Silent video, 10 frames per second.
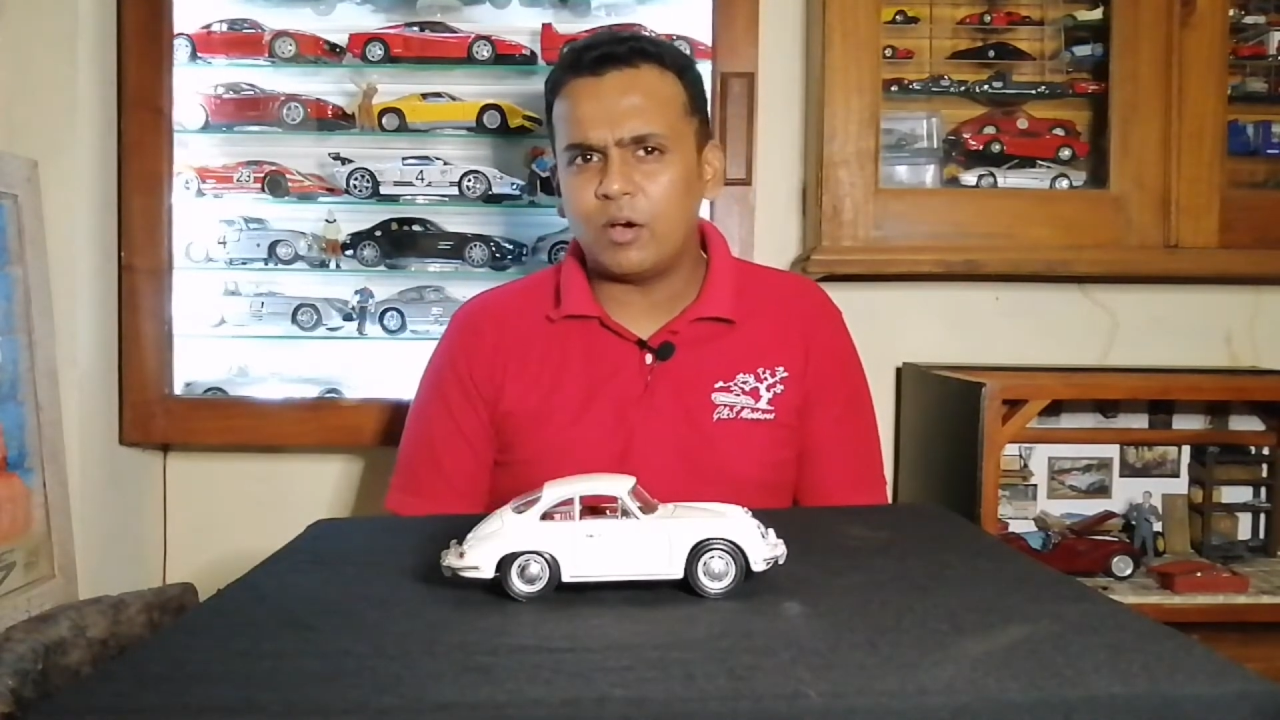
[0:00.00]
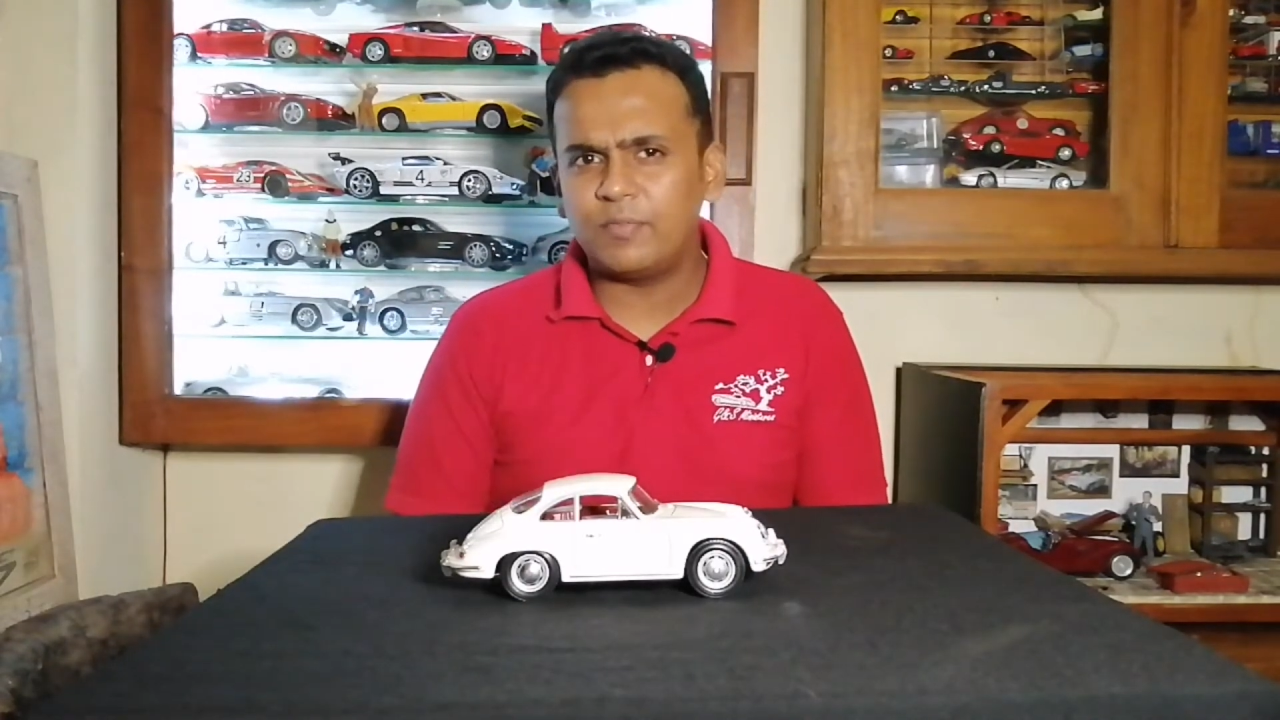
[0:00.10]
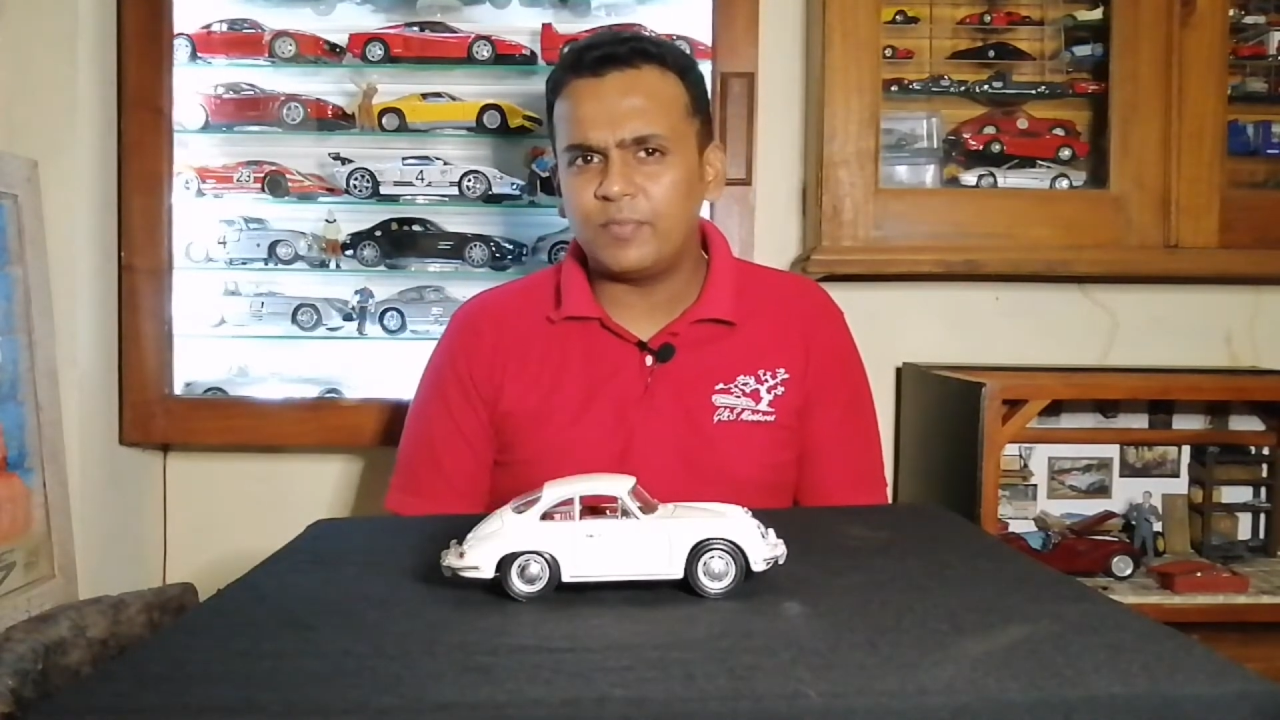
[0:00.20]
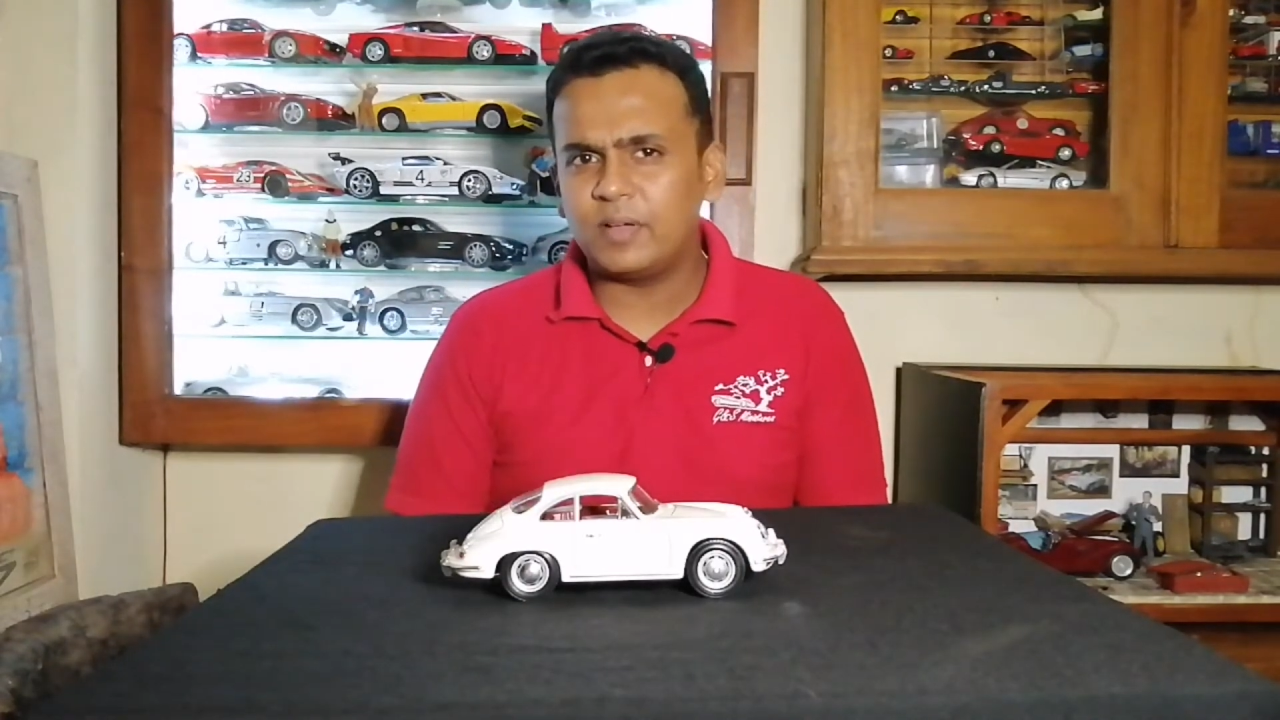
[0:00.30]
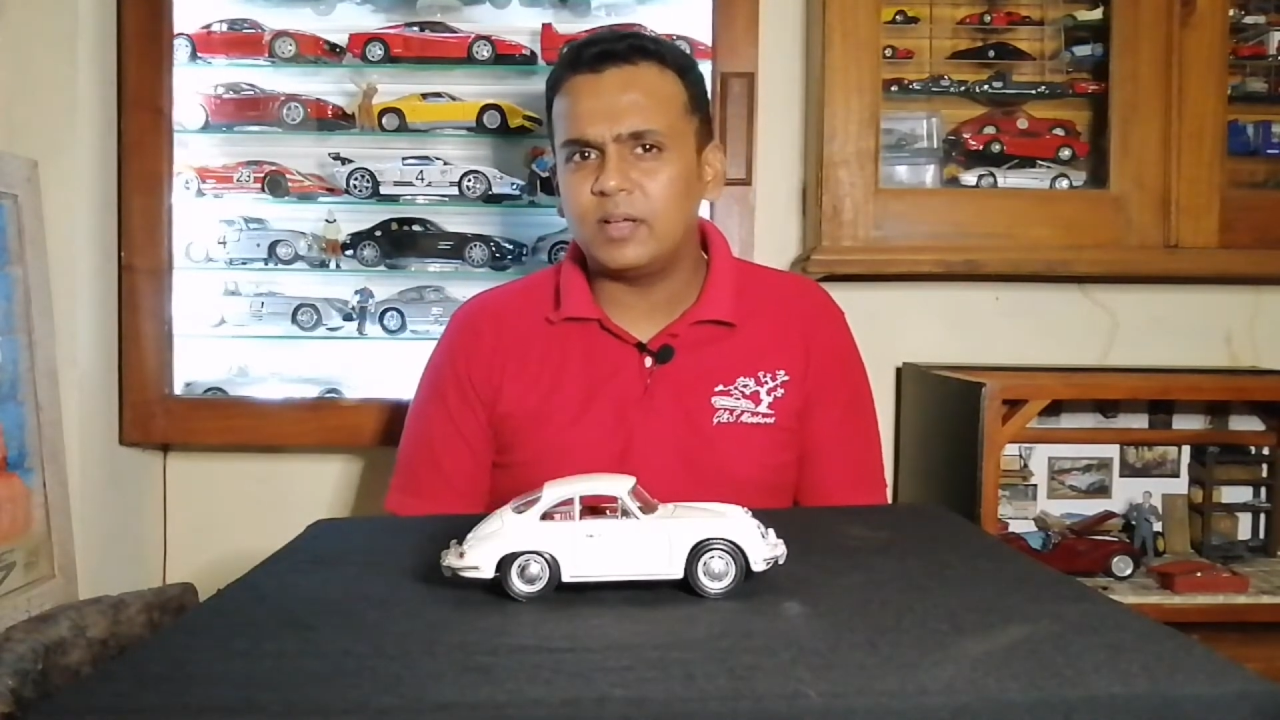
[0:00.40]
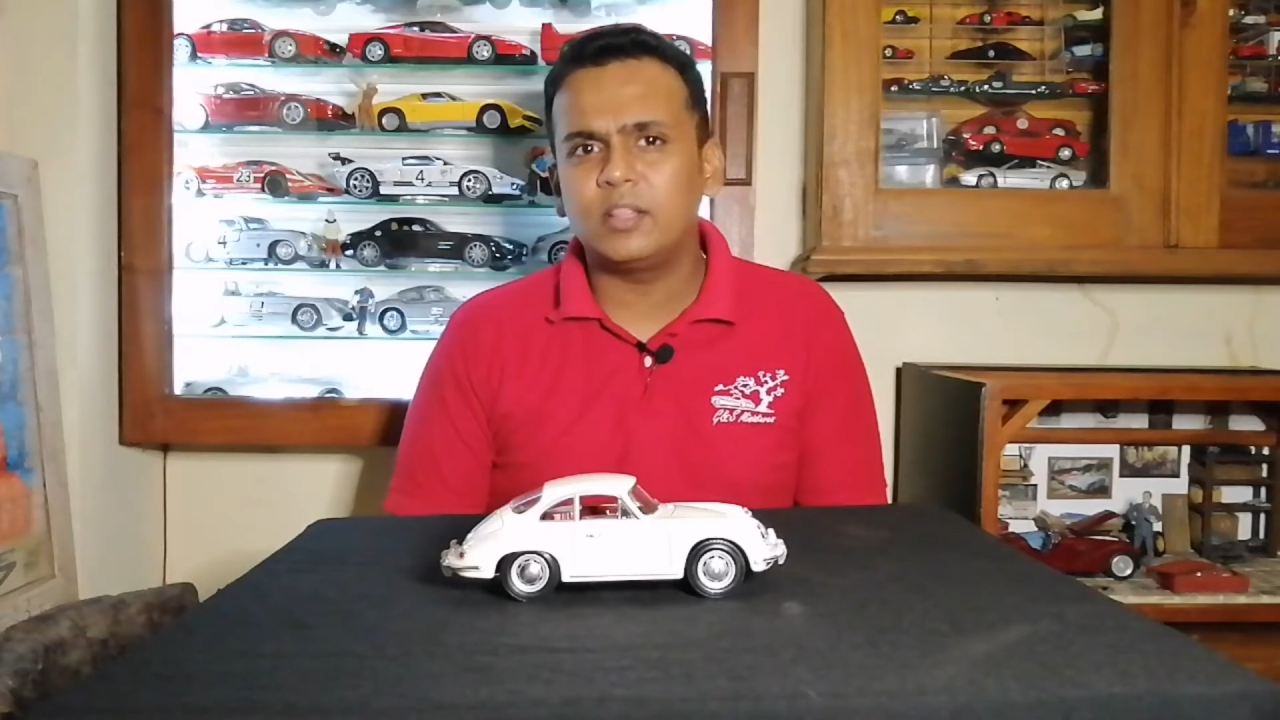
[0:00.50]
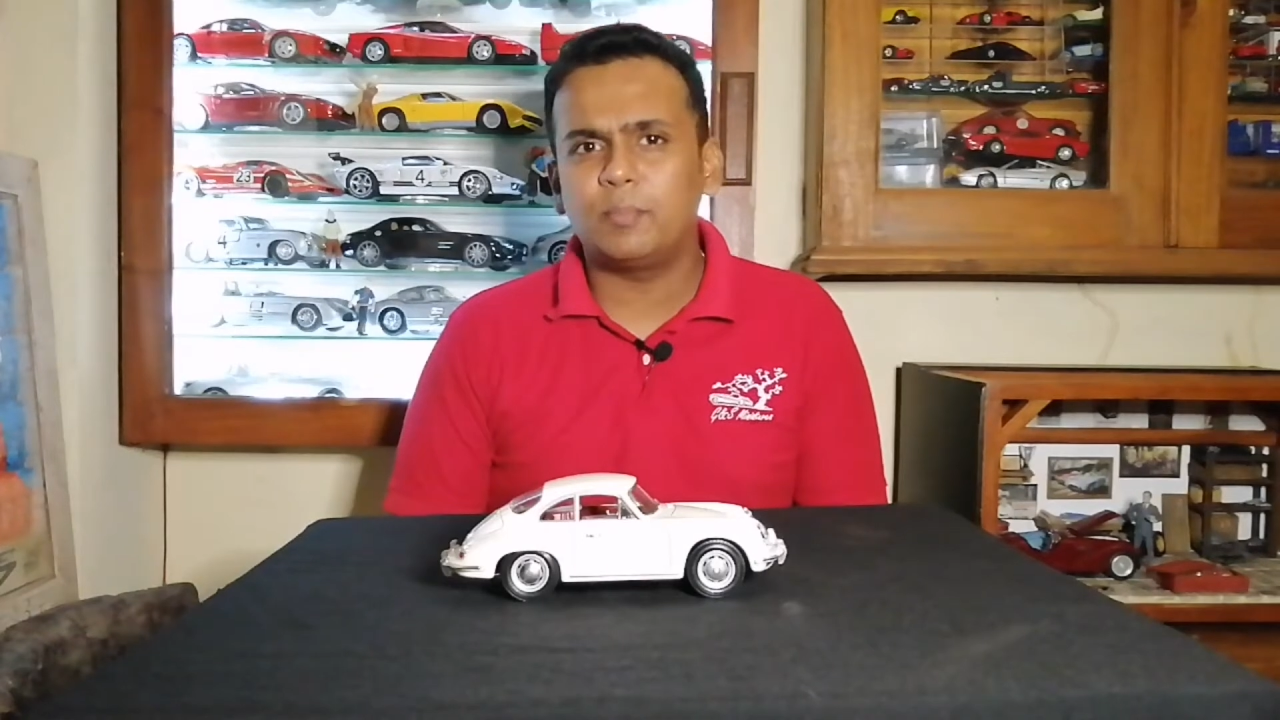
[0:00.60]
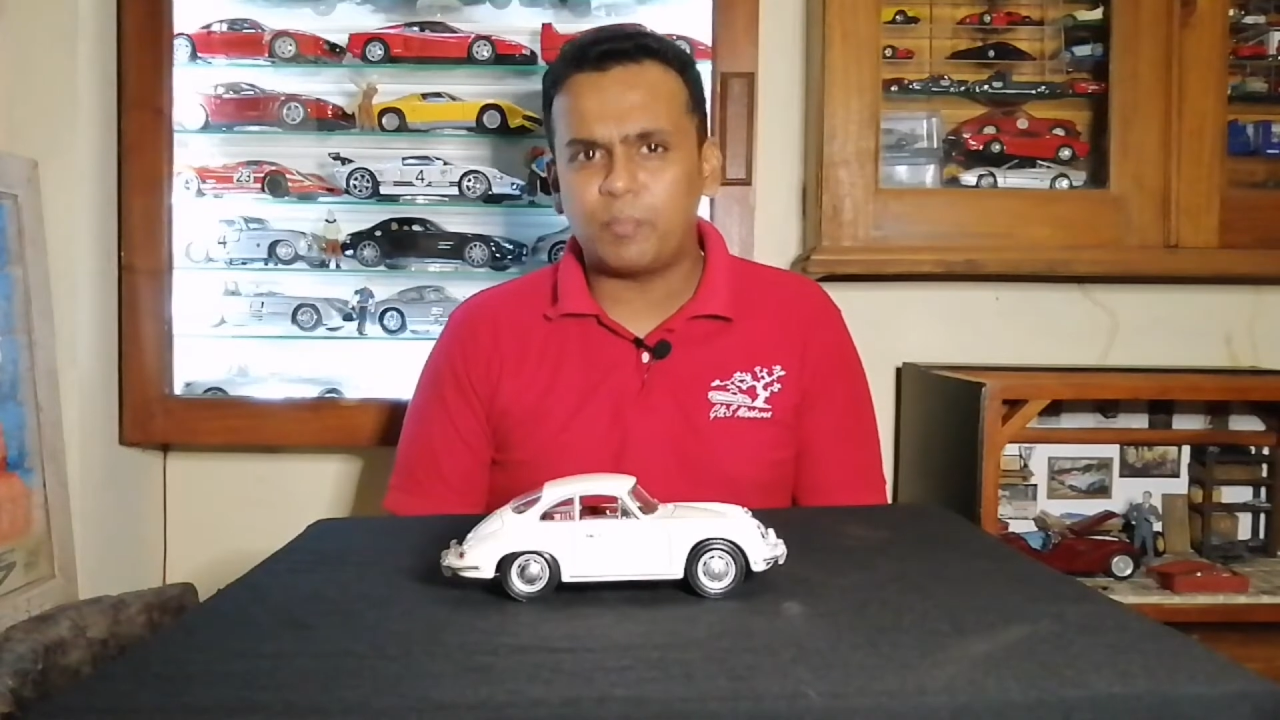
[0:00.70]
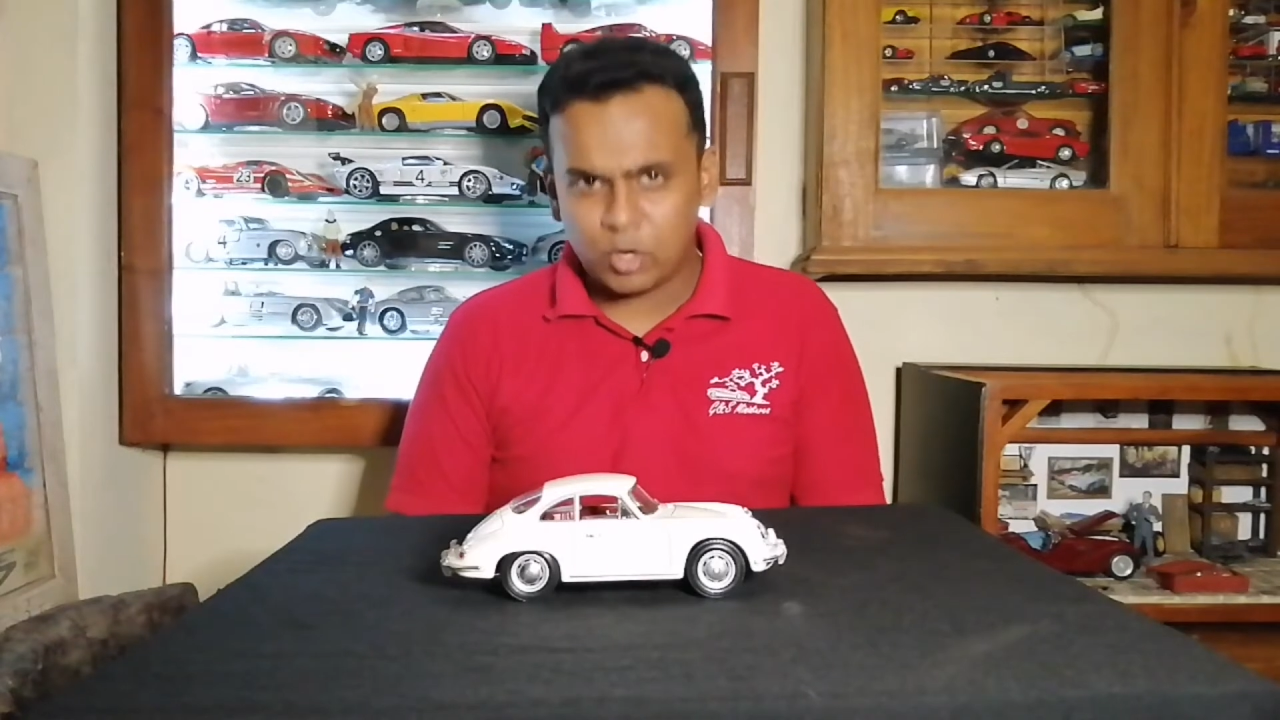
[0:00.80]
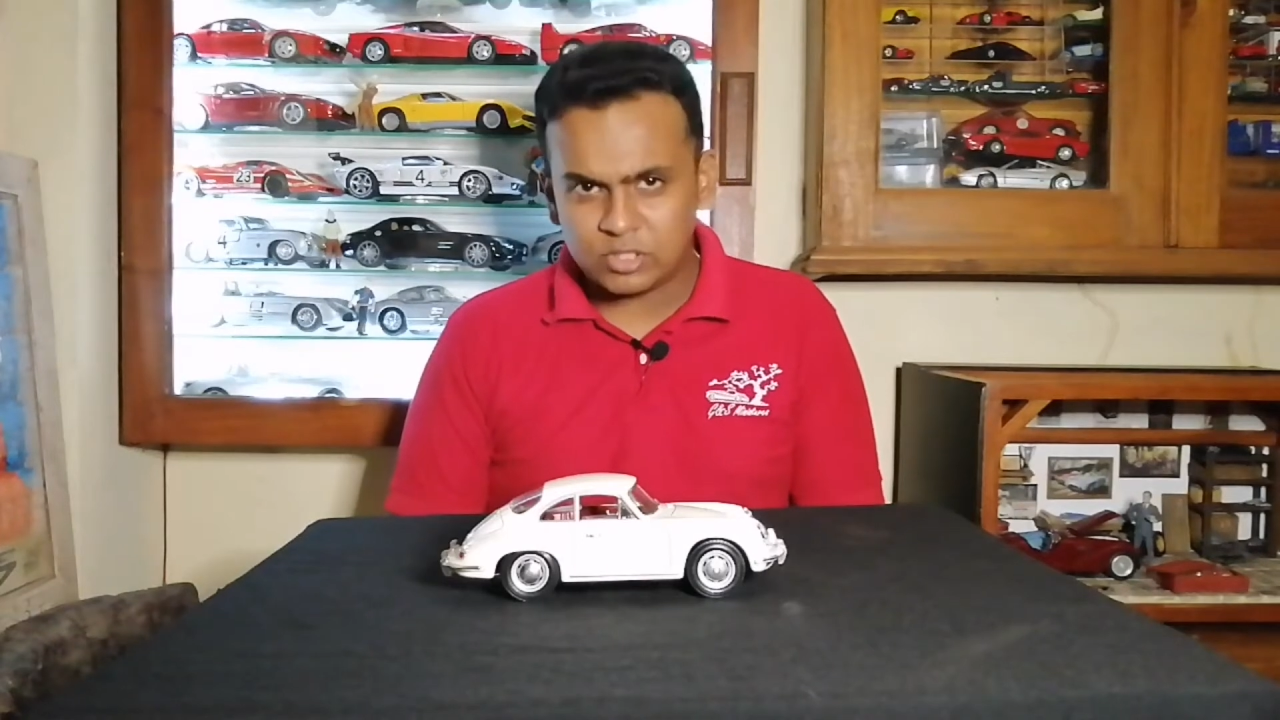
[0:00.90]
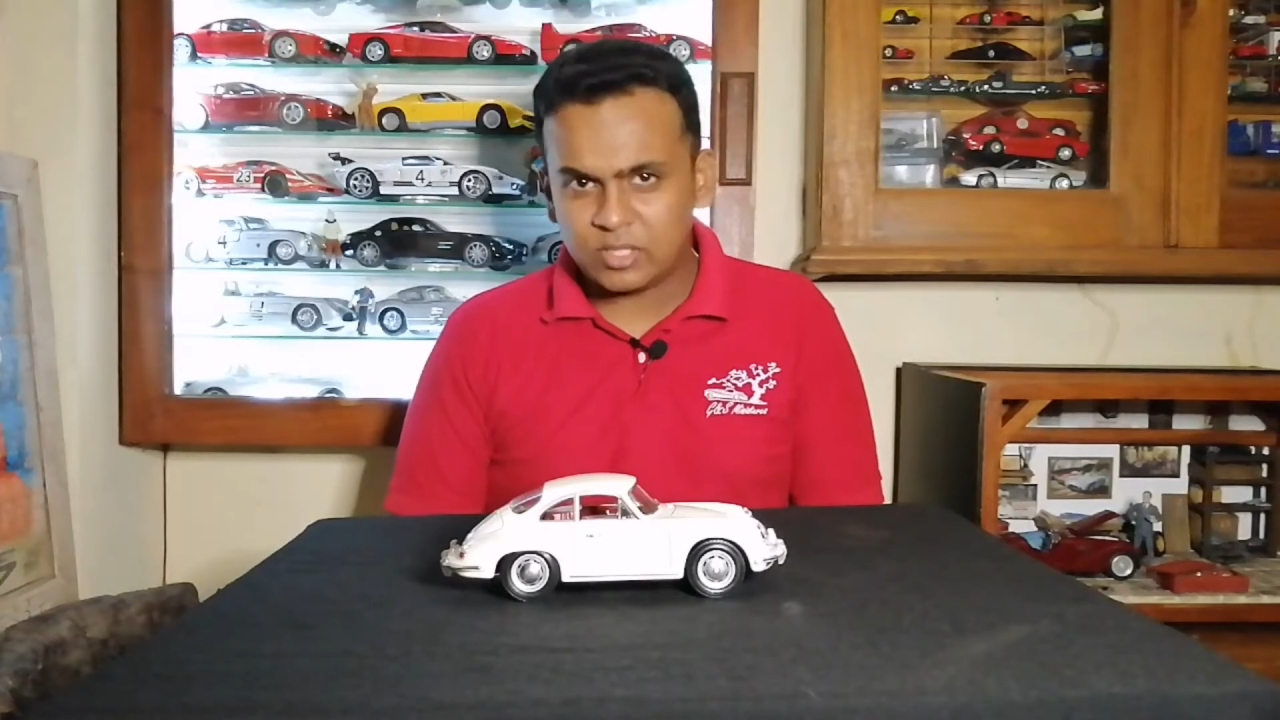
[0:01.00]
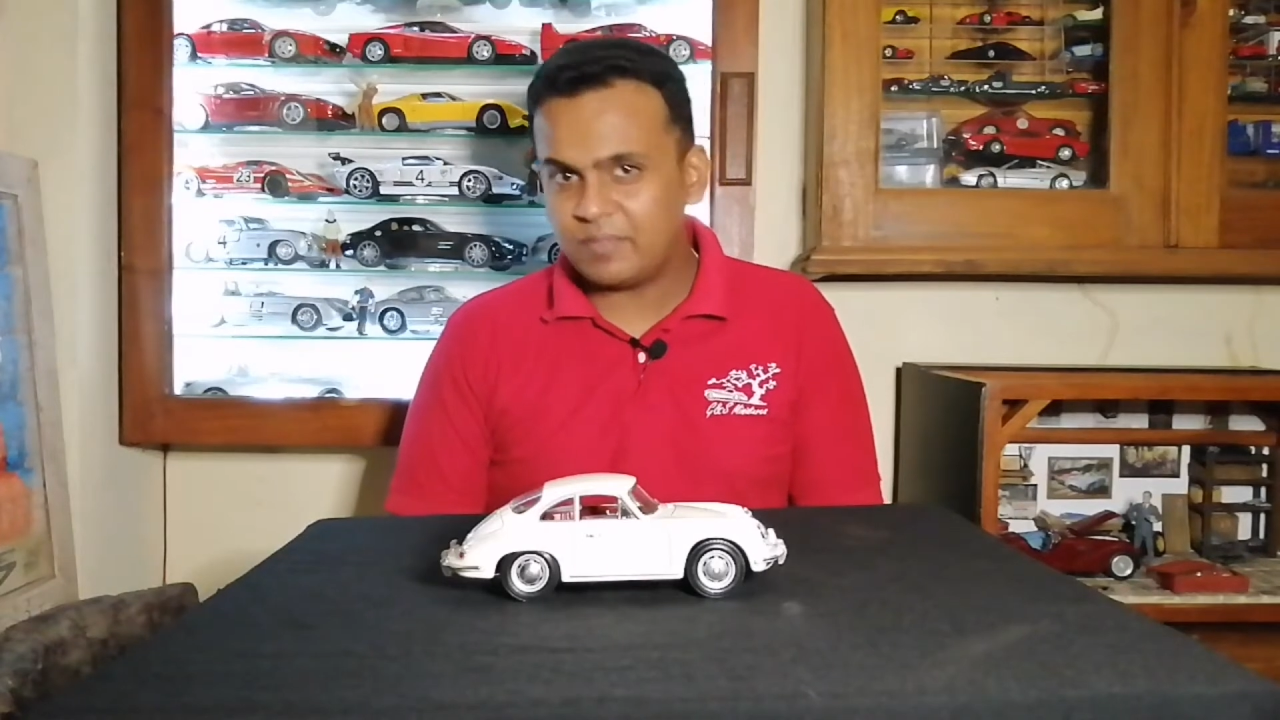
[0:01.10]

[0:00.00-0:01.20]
of the Porsche